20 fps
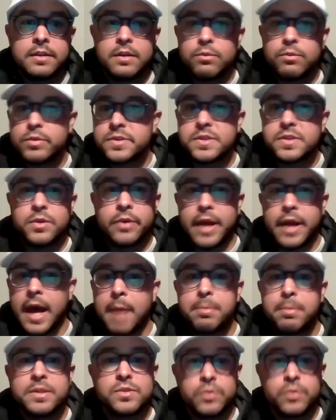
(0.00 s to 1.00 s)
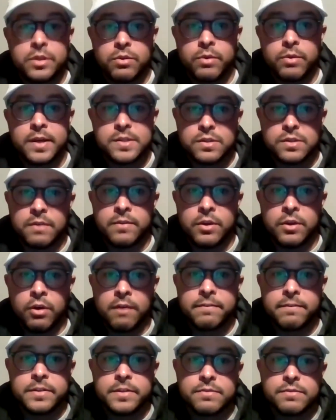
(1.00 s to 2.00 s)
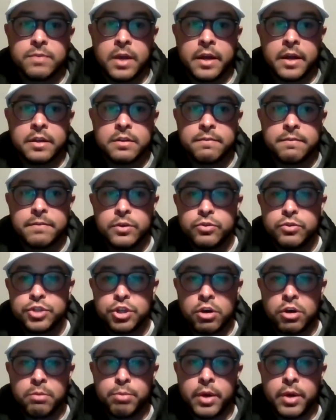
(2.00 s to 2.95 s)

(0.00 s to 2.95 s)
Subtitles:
and then we'll see what happens with the rest of the offensive line in the future.